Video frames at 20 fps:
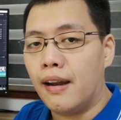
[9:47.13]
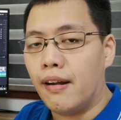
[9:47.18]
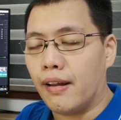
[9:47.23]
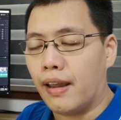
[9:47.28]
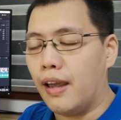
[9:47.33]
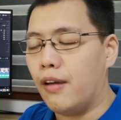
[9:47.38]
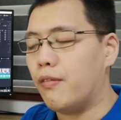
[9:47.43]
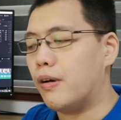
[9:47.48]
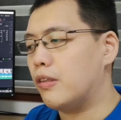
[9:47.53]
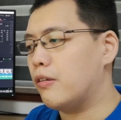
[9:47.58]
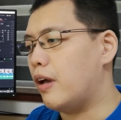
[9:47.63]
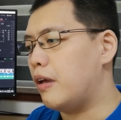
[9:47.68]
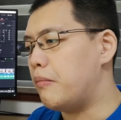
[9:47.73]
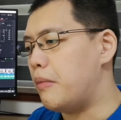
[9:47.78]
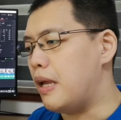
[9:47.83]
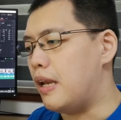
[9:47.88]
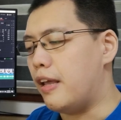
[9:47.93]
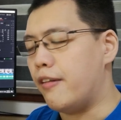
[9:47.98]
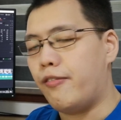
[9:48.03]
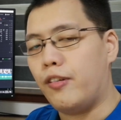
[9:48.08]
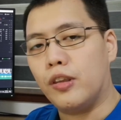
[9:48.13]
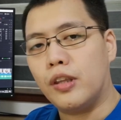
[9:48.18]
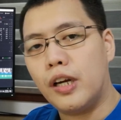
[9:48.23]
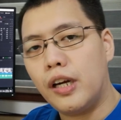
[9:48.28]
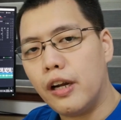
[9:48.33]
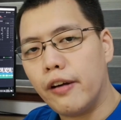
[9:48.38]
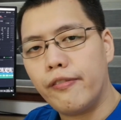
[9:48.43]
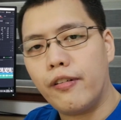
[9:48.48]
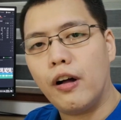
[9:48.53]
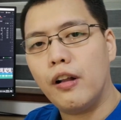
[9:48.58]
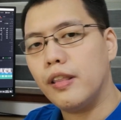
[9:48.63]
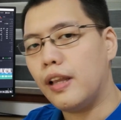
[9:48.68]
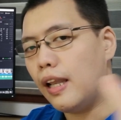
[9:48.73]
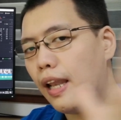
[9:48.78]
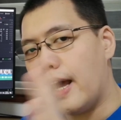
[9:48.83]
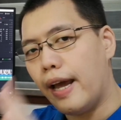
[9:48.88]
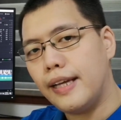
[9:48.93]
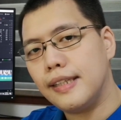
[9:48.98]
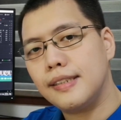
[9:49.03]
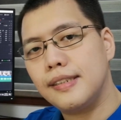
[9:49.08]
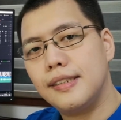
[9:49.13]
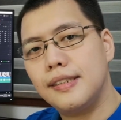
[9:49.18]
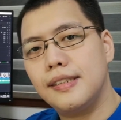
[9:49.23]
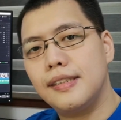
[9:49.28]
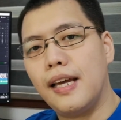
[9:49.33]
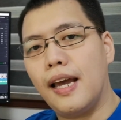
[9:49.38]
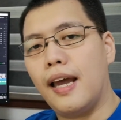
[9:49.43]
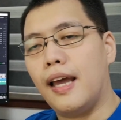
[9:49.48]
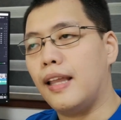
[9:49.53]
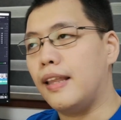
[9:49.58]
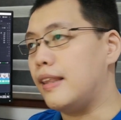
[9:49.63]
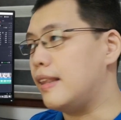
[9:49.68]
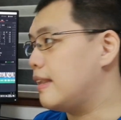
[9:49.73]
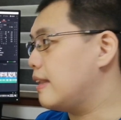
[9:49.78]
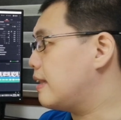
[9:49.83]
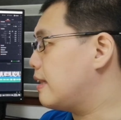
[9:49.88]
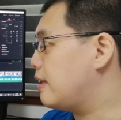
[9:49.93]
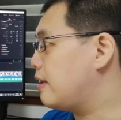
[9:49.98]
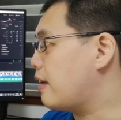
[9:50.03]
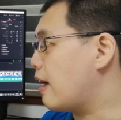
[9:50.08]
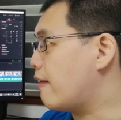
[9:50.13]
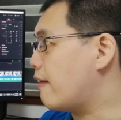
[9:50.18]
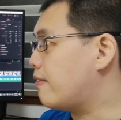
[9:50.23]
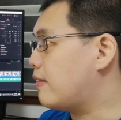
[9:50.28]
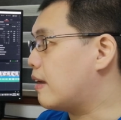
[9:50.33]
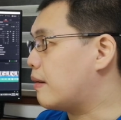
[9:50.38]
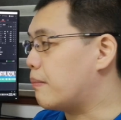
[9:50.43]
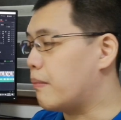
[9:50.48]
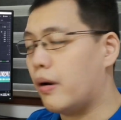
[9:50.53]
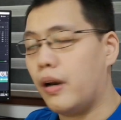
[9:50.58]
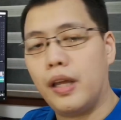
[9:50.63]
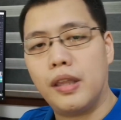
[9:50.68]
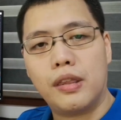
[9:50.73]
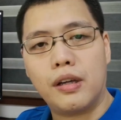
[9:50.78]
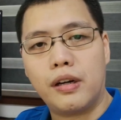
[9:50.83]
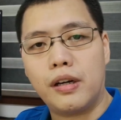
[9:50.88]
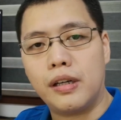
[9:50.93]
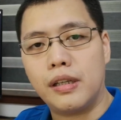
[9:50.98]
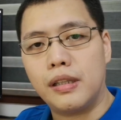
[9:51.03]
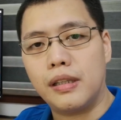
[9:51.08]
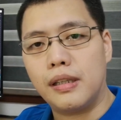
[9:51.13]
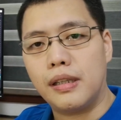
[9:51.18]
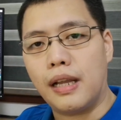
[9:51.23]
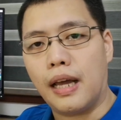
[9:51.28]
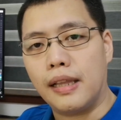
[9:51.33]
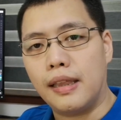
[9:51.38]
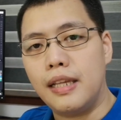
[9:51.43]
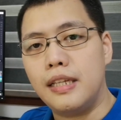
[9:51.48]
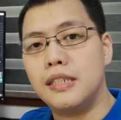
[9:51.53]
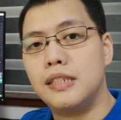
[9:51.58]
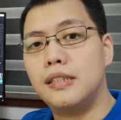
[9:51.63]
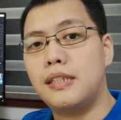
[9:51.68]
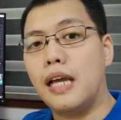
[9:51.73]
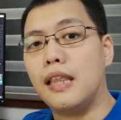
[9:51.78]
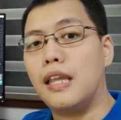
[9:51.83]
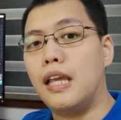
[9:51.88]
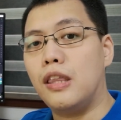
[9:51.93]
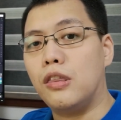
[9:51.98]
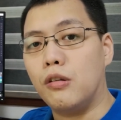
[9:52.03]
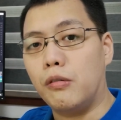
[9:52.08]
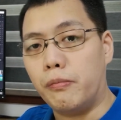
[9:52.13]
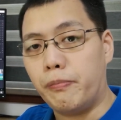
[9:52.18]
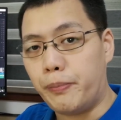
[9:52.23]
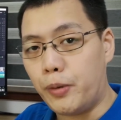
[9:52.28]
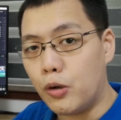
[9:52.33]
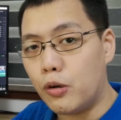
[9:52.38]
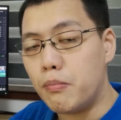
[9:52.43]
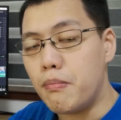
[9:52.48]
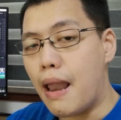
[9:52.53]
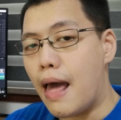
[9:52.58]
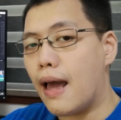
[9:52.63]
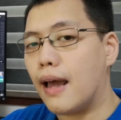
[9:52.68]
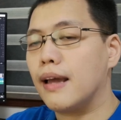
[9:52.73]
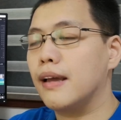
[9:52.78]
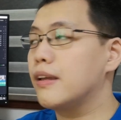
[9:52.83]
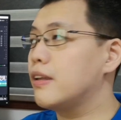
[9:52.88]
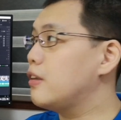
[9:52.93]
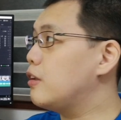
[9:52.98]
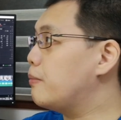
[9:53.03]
Okay, what do I mean? If you turn off all the lights and you have the monitor at least set into pure black,